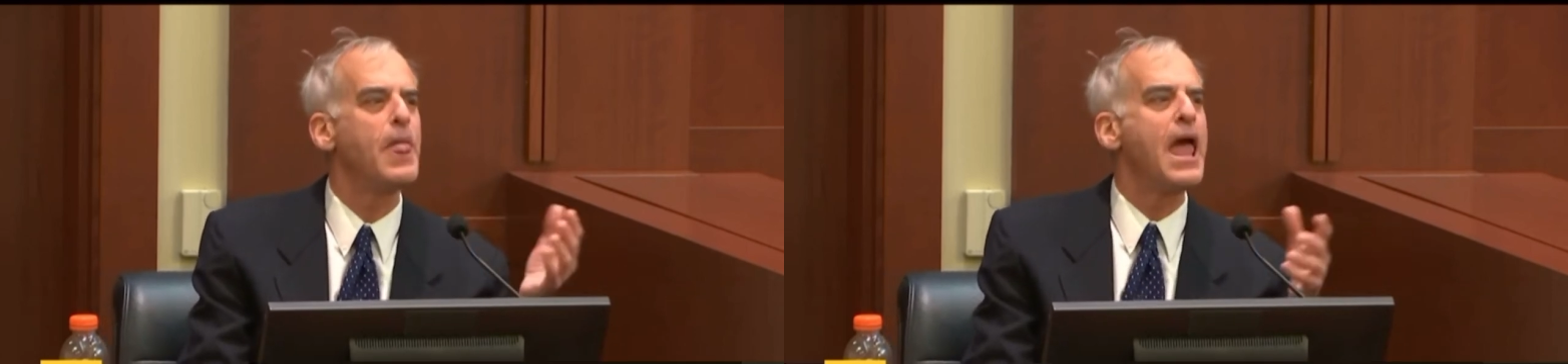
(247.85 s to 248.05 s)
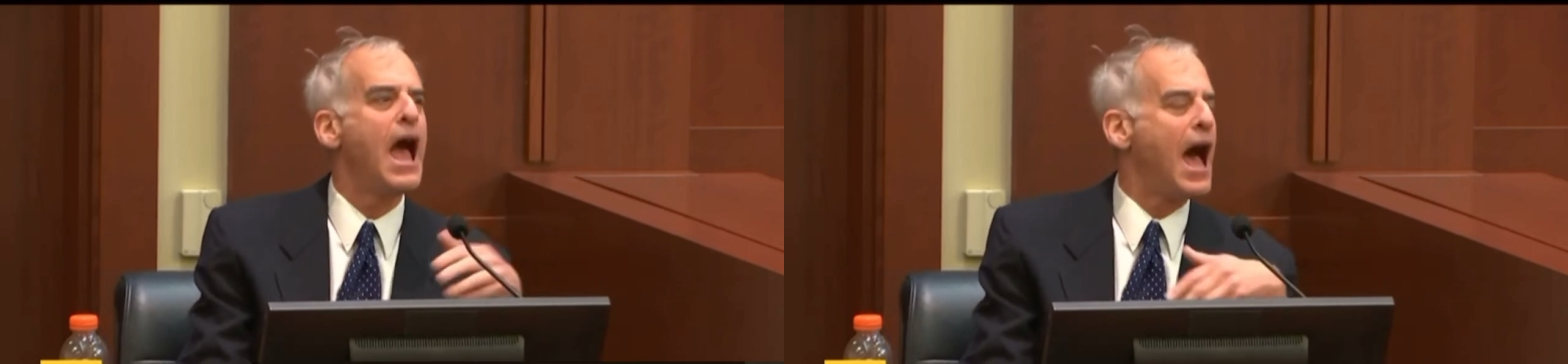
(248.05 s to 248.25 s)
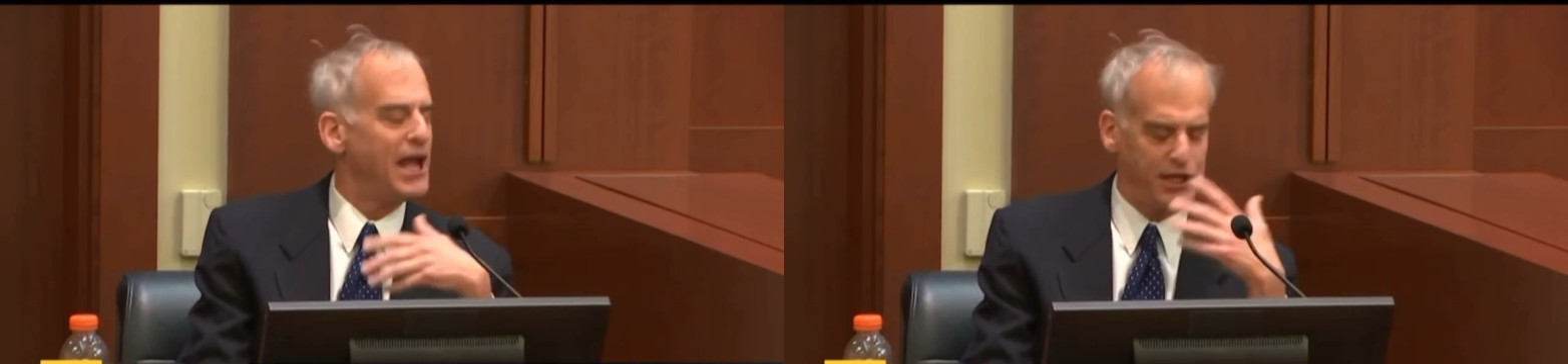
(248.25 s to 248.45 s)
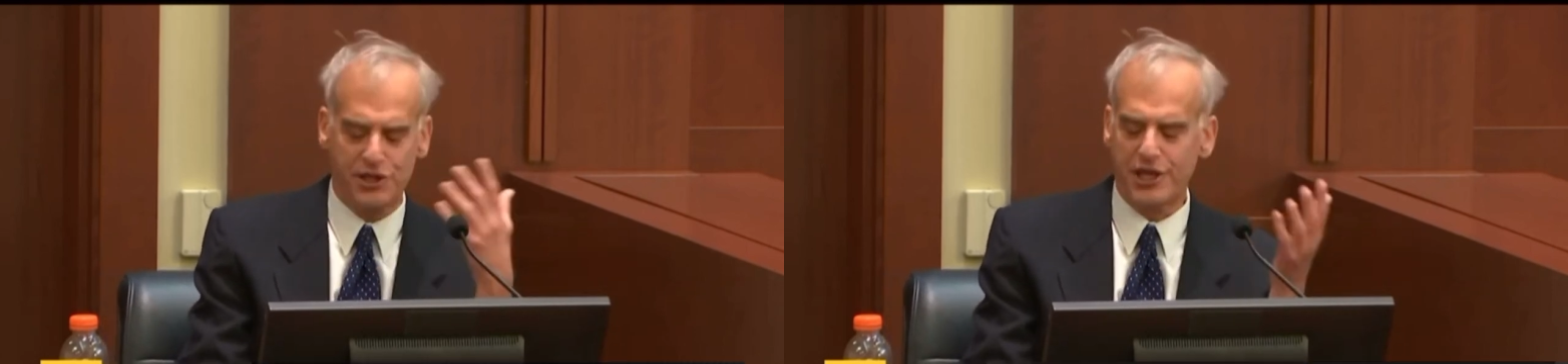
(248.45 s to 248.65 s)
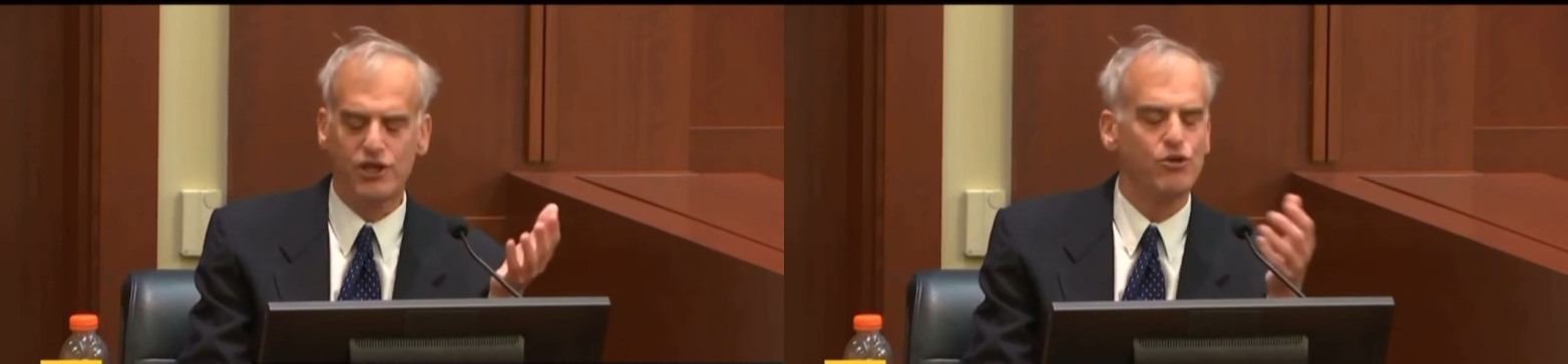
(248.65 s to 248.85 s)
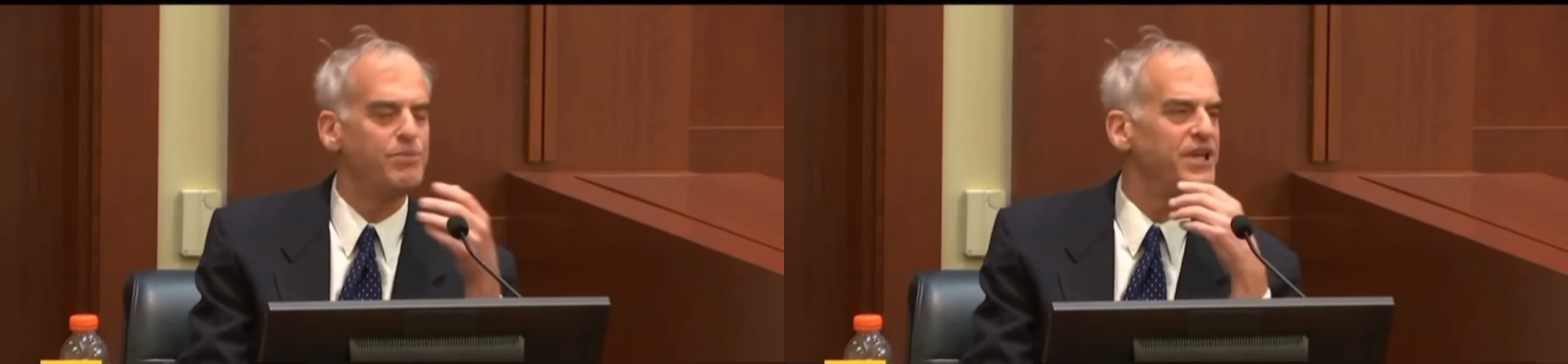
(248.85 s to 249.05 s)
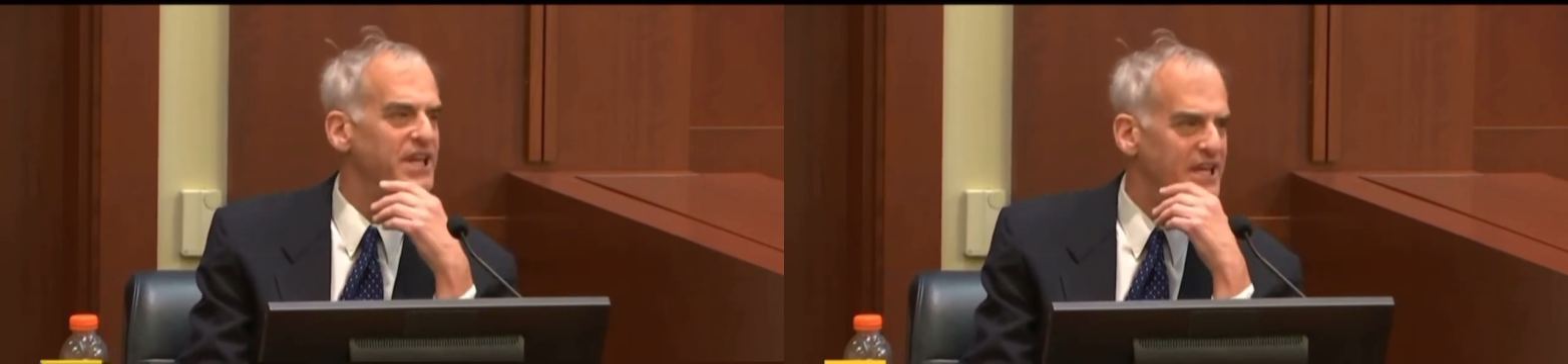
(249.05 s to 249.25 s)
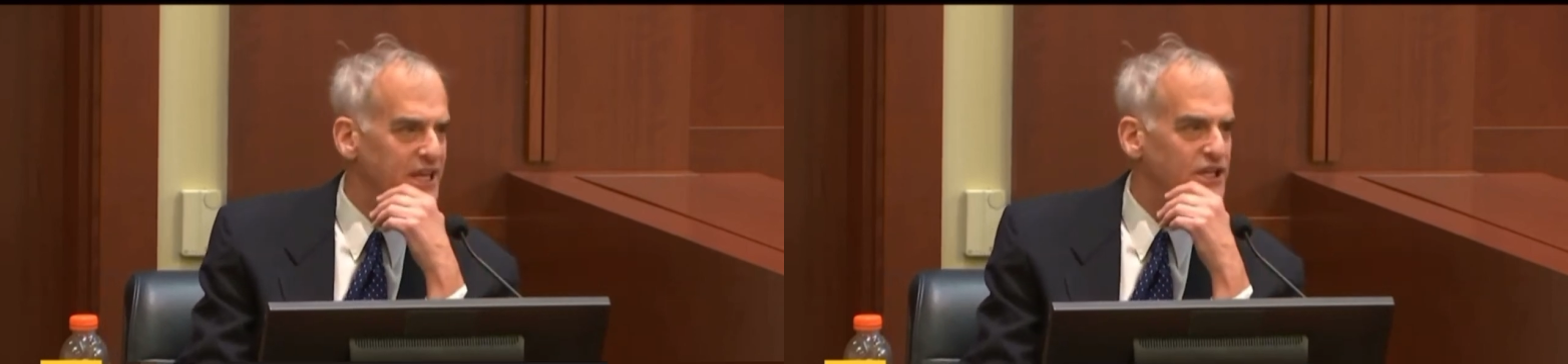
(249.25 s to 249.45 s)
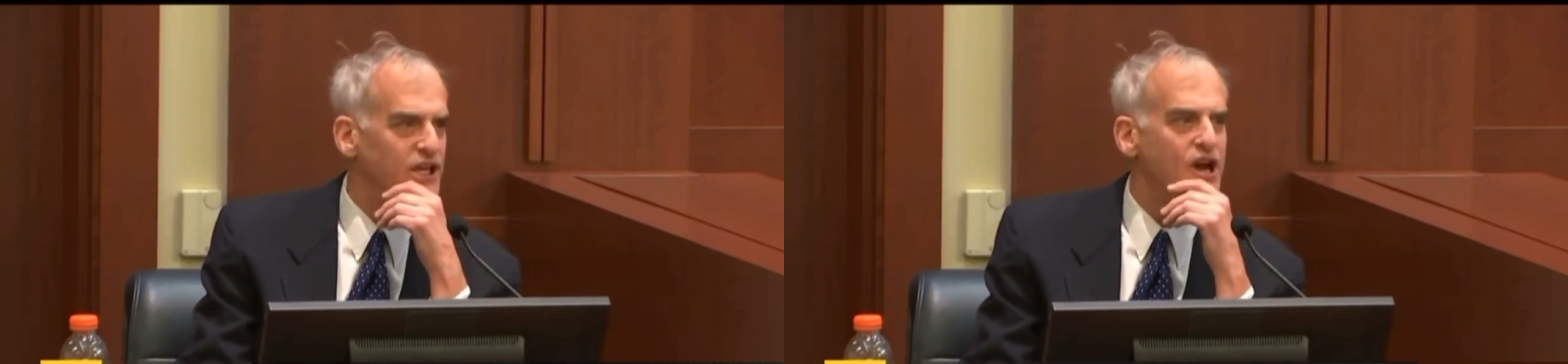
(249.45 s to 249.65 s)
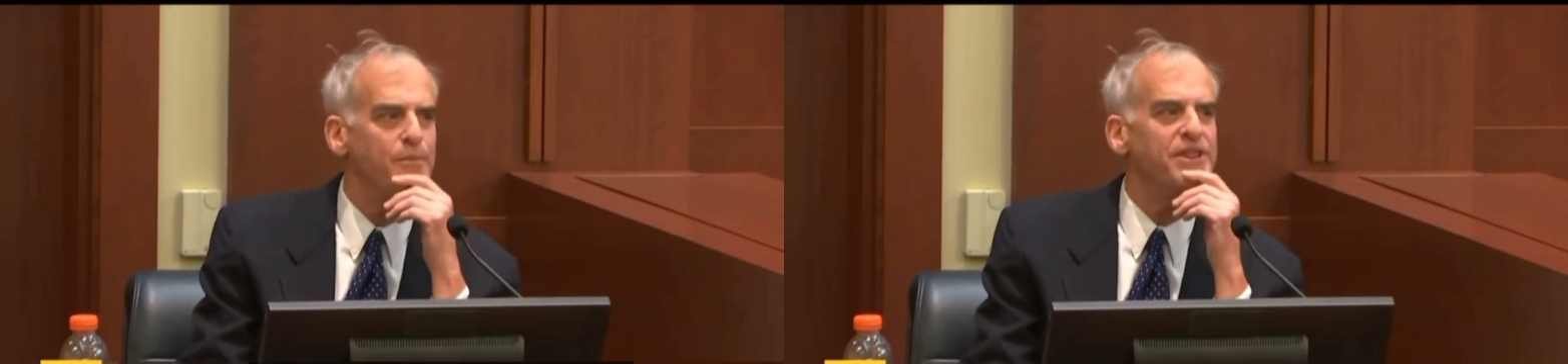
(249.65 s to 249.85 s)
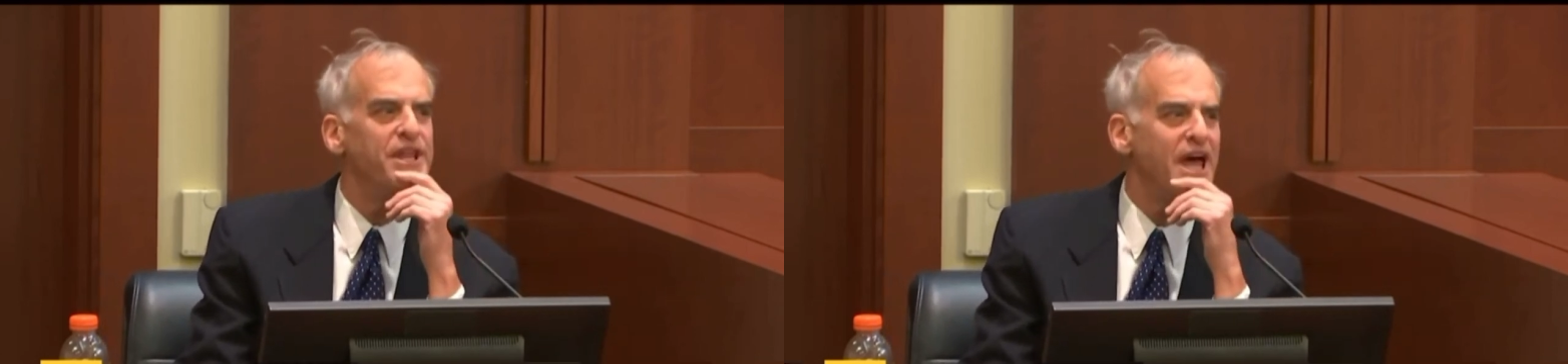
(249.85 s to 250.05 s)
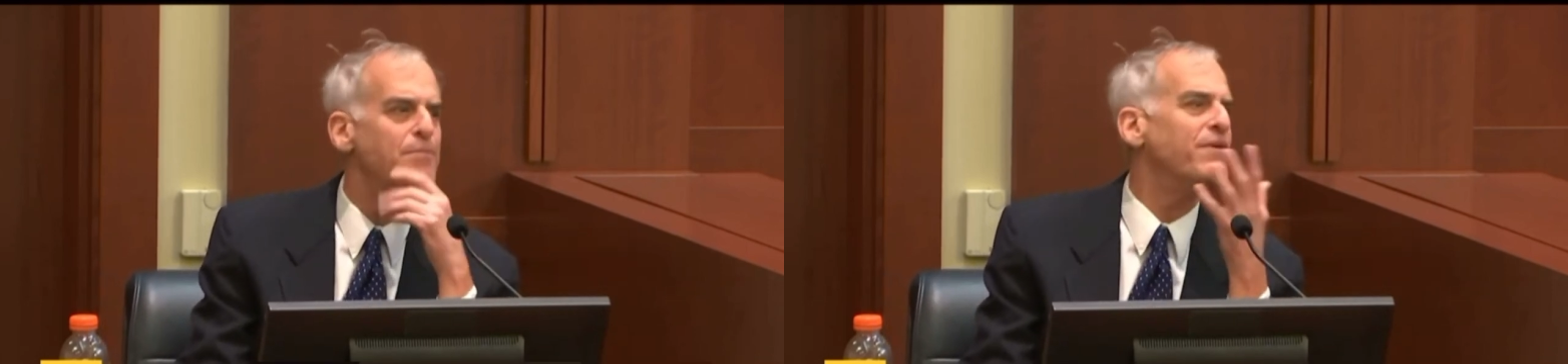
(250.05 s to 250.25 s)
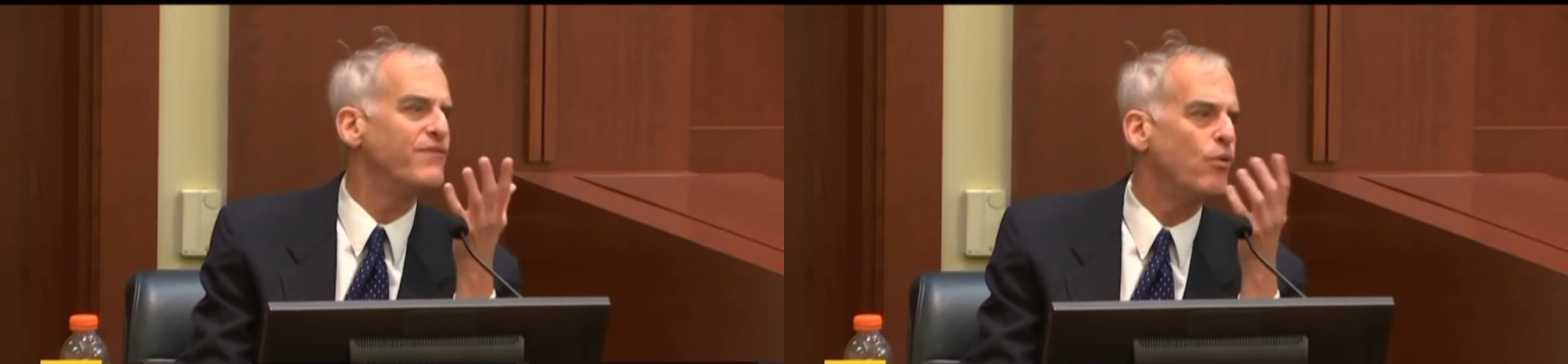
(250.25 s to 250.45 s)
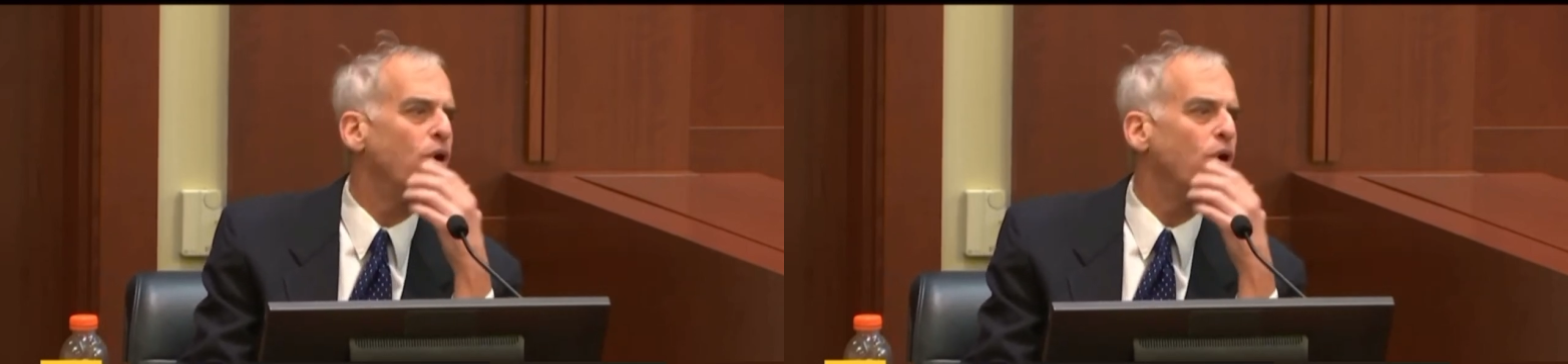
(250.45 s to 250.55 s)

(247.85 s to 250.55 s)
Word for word: I think you'd be an idiot to come in the night before.